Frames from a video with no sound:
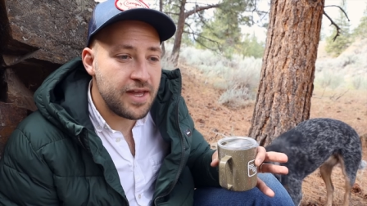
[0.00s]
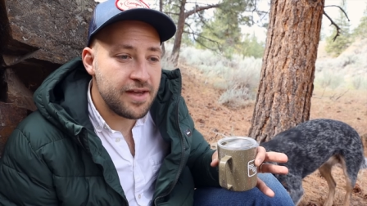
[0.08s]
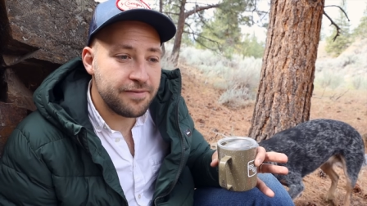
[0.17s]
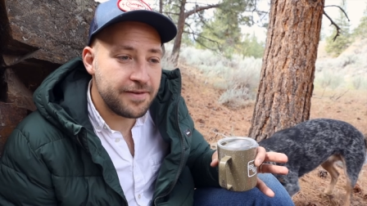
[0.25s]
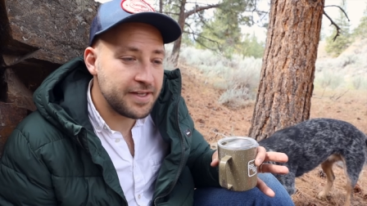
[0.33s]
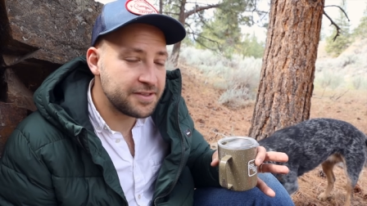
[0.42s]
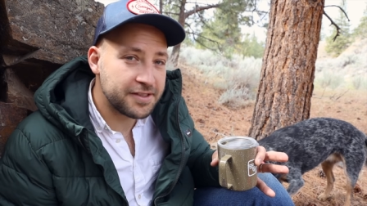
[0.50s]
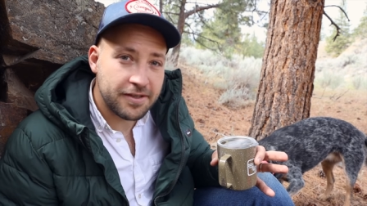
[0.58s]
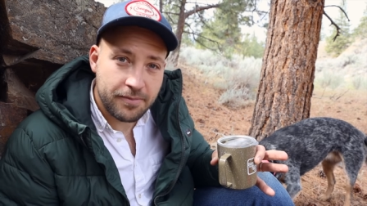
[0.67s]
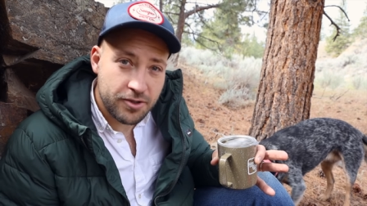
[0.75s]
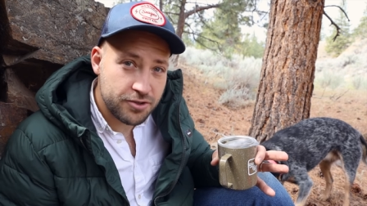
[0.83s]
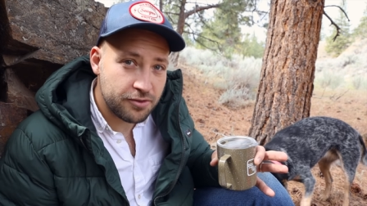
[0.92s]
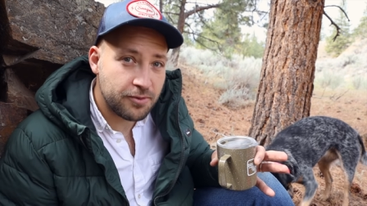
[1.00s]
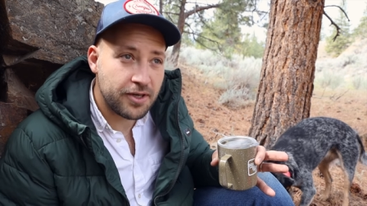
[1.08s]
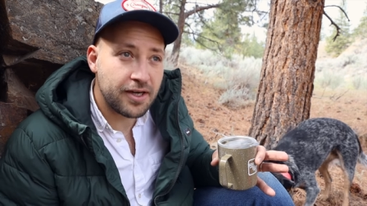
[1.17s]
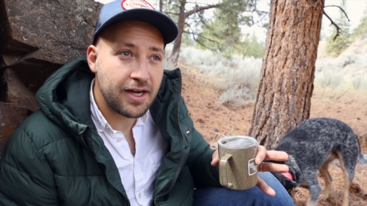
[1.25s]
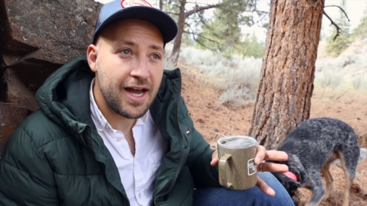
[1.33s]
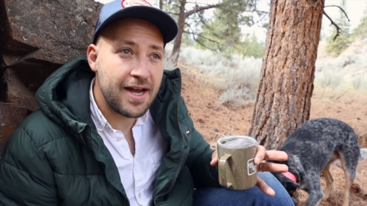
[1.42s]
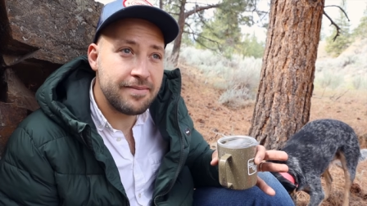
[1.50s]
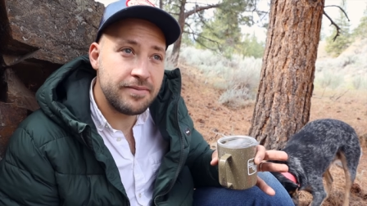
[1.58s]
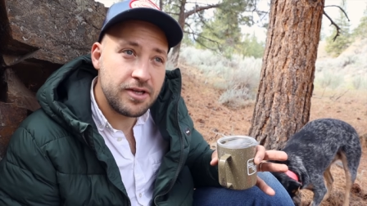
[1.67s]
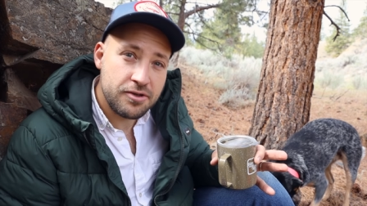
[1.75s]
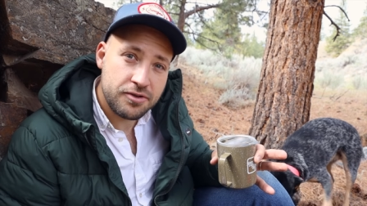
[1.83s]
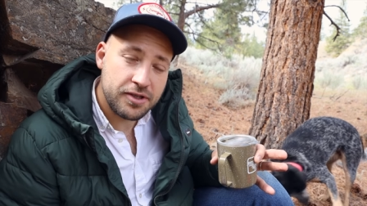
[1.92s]
If it's commercial work, I'm
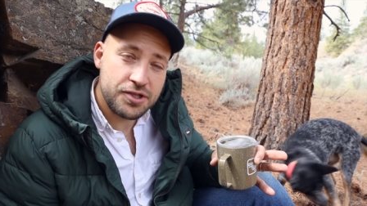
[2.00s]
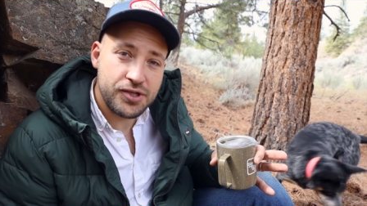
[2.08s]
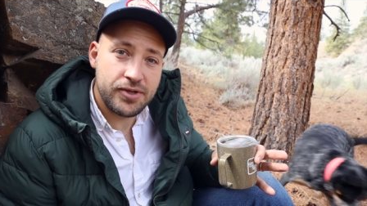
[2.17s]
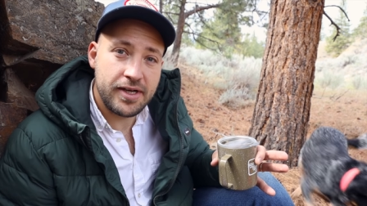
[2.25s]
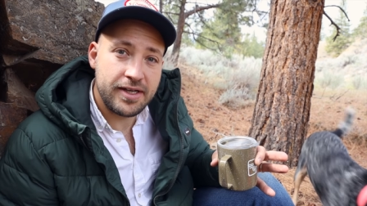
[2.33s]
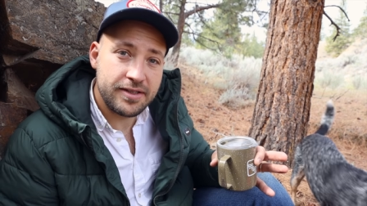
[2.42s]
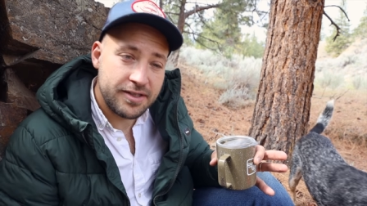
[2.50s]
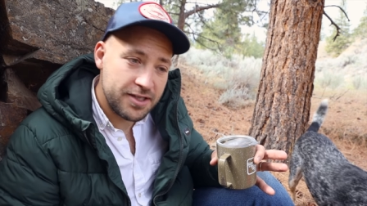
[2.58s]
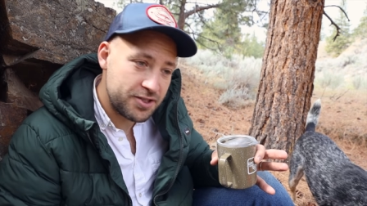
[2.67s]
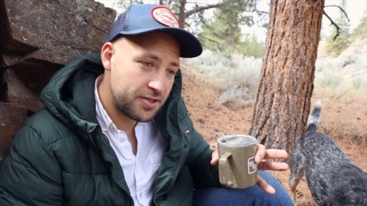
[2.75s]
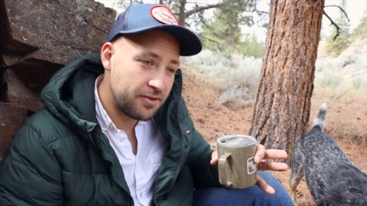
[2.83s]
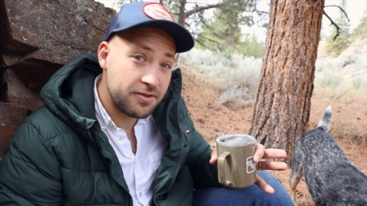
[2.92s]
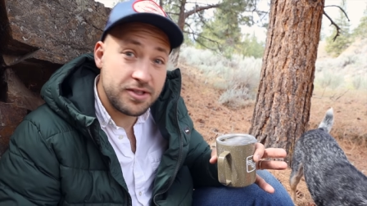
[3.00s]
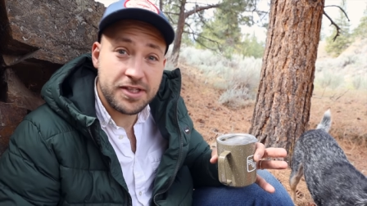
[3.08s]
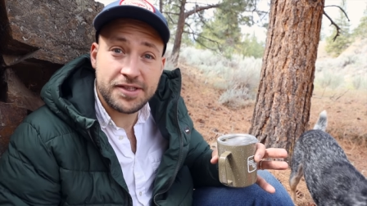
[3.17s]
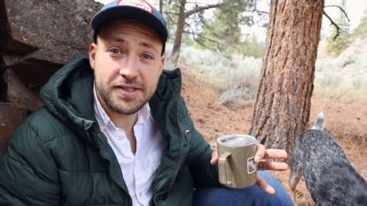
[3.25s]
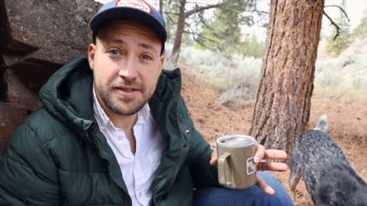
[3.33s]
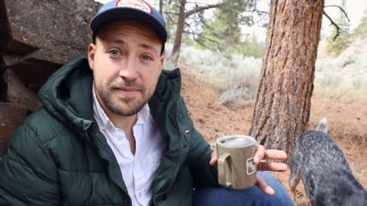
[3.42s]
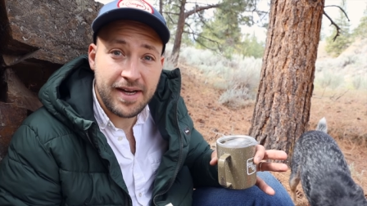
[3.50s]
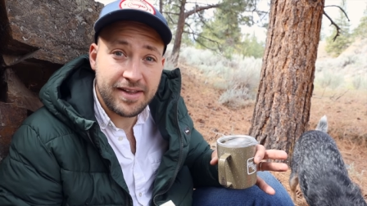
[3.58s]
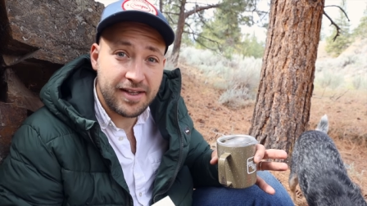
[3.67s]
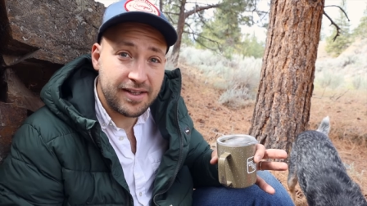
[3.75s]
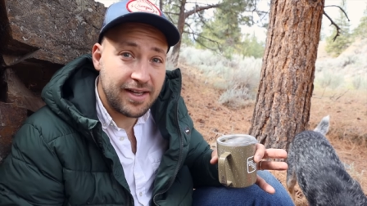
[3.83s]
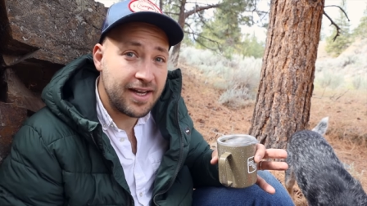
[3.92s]
usually shooting digital just to make
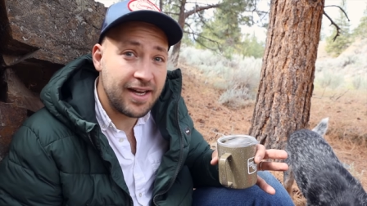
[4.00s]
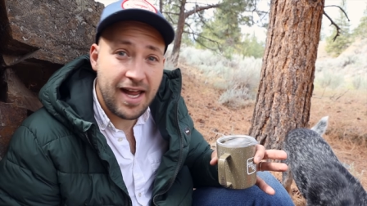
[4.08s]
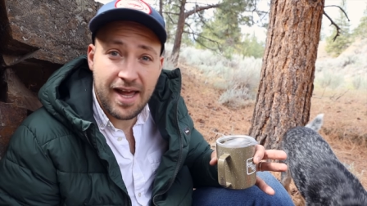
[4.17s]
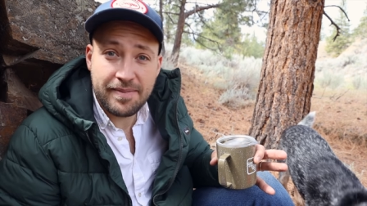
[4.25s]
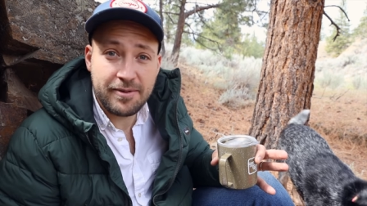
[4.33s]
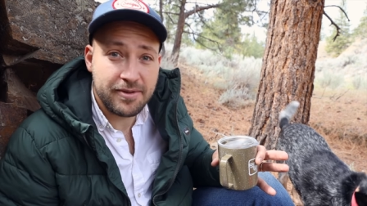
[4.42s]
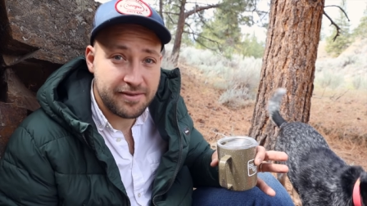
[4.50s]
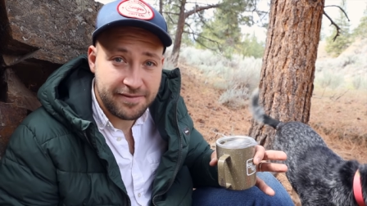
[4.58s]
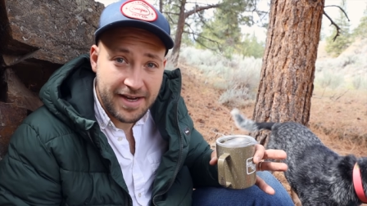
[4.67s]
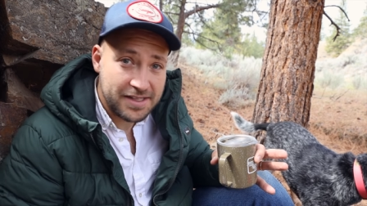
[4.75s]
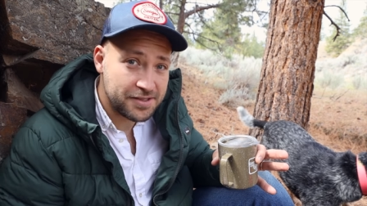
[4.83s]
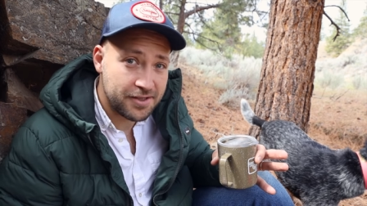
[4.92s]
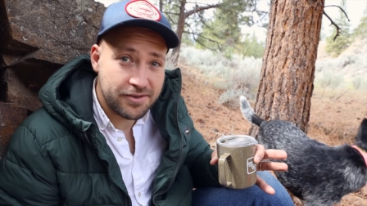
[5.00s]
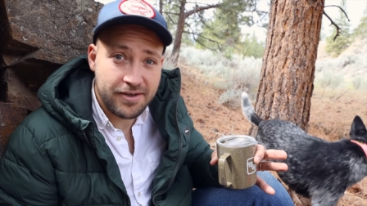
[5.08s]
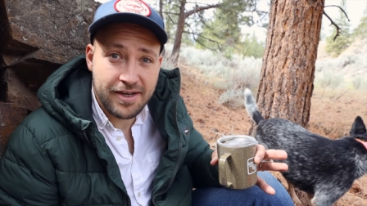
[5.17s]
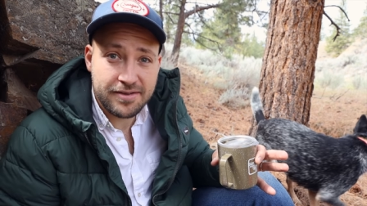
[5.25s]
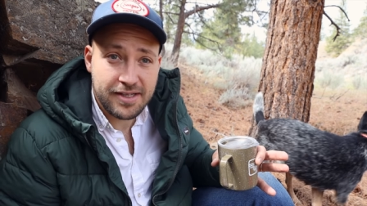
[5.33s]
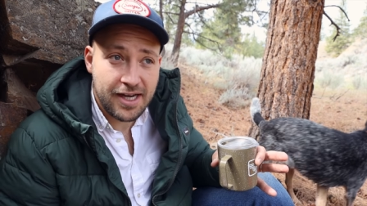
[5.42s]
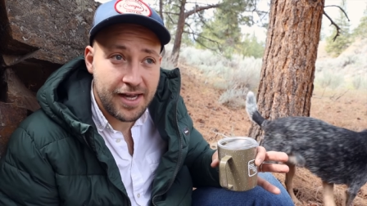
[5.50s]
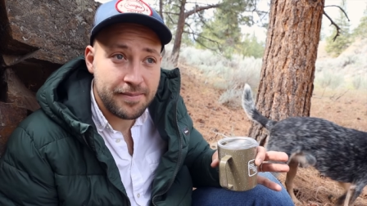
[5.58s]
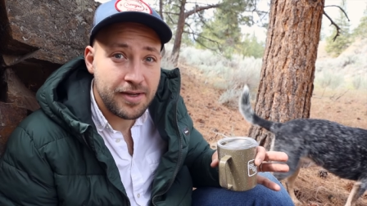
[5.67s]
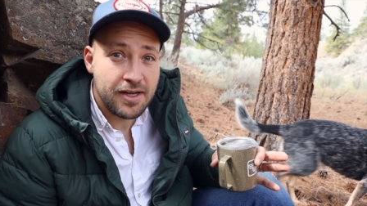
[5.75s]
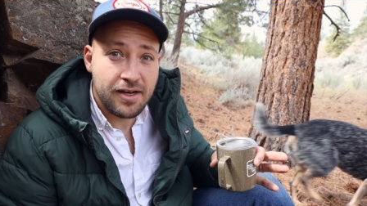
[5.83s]
the client happy with a fast turnaround time.